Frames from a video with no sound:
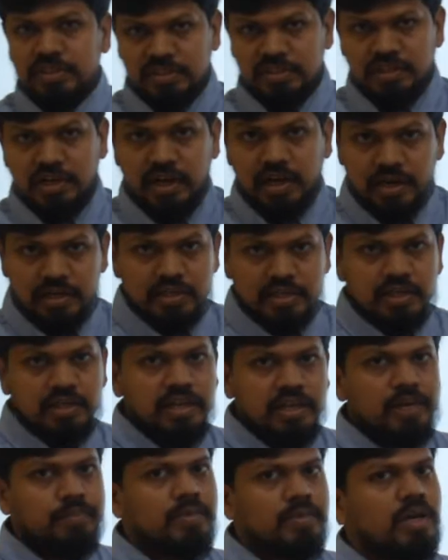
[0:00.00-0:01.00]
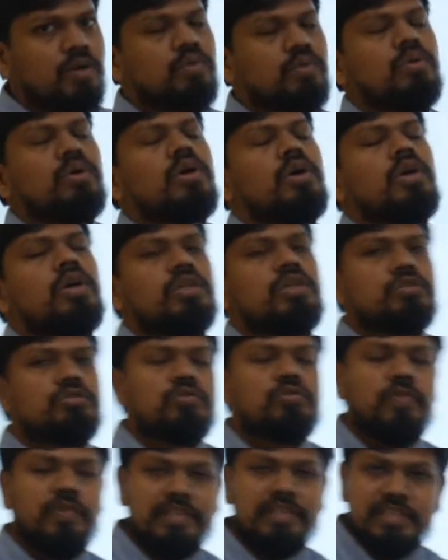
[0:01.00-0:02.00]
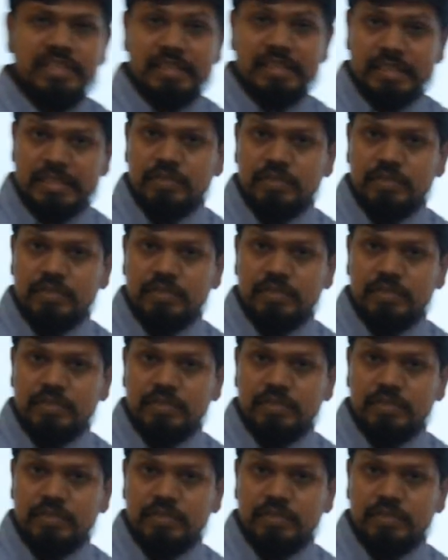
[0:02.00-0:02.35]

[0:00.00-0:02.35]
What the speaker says: at a time now, so we will just